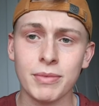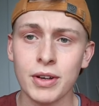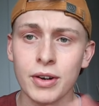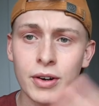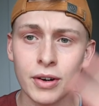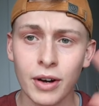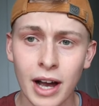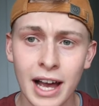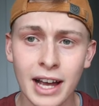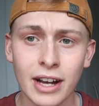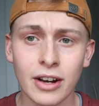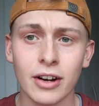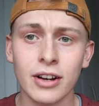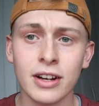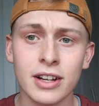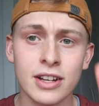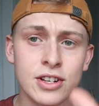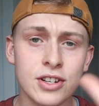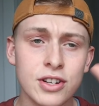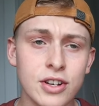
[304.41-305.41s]
You're at
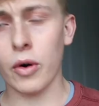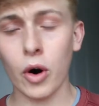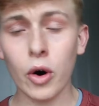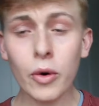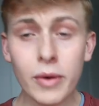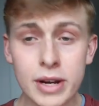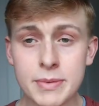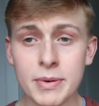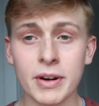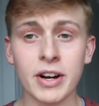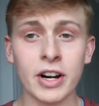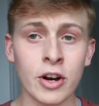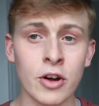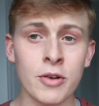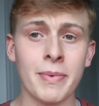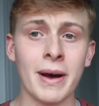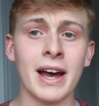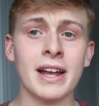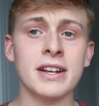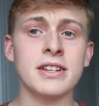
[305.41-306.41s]
college. Always bring a
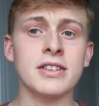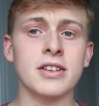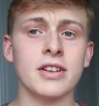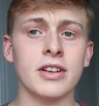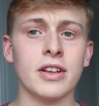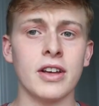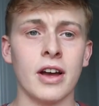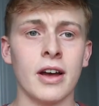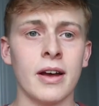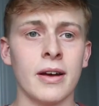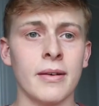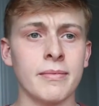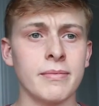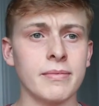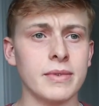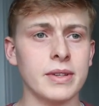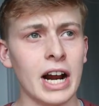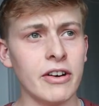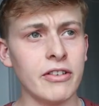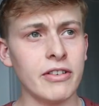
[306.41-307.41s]
notepad.
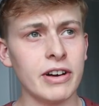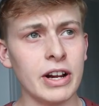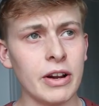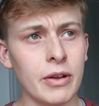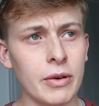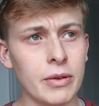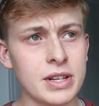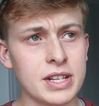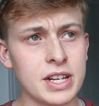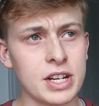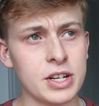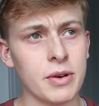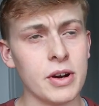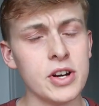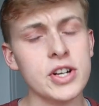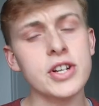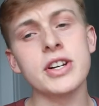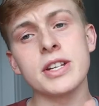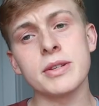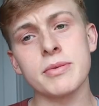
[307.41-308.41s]
Um, I don't really know what the
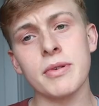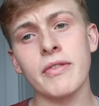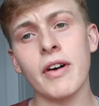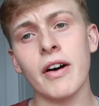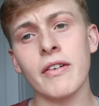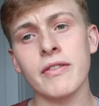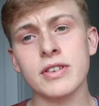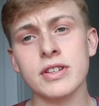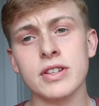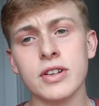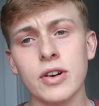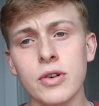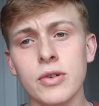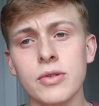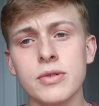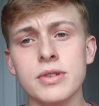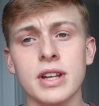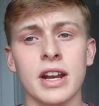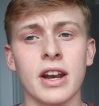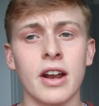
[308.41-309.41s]
situation is with other
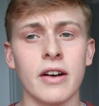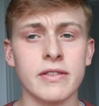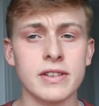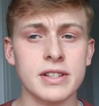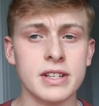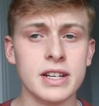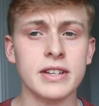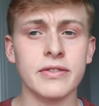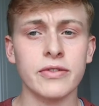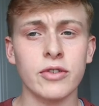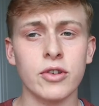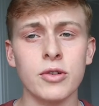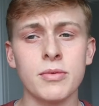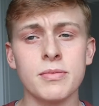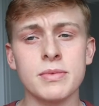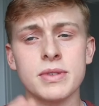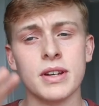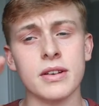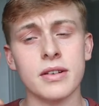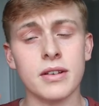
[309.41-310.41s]
schools and other sixth
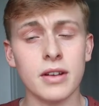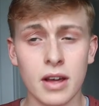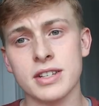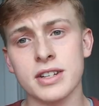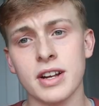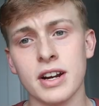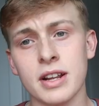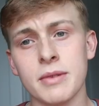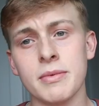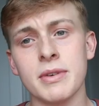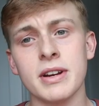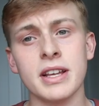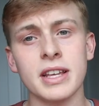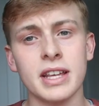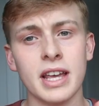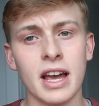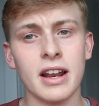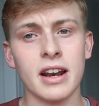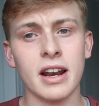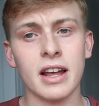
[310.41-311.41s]
forms and study. We didn't
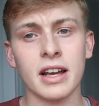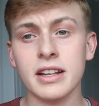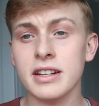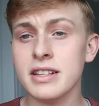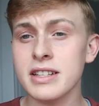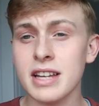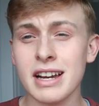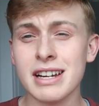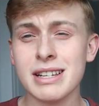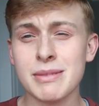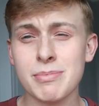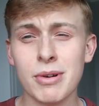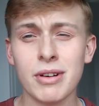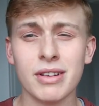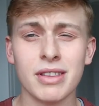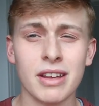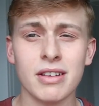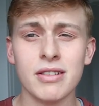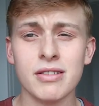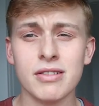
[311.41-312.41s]
get like a
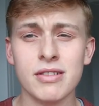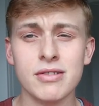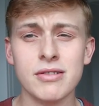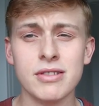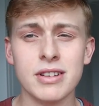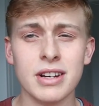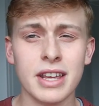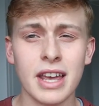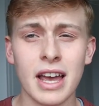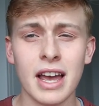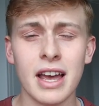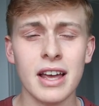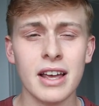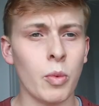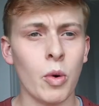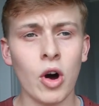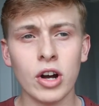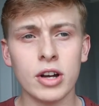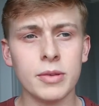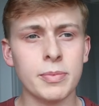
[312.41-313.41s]
textbook that you'd usually get,
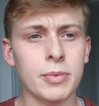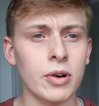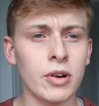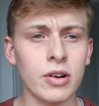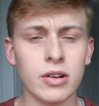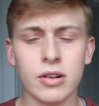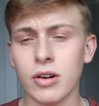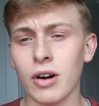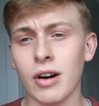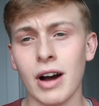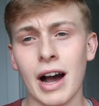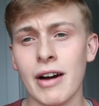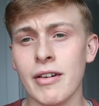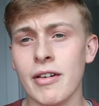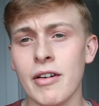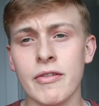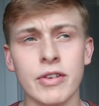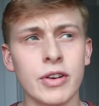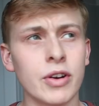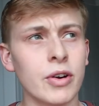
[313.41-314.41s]
workbook or
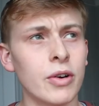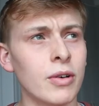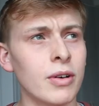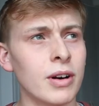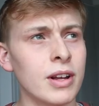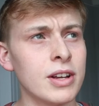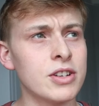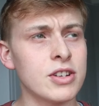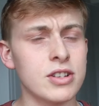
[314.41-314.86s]
however you call it.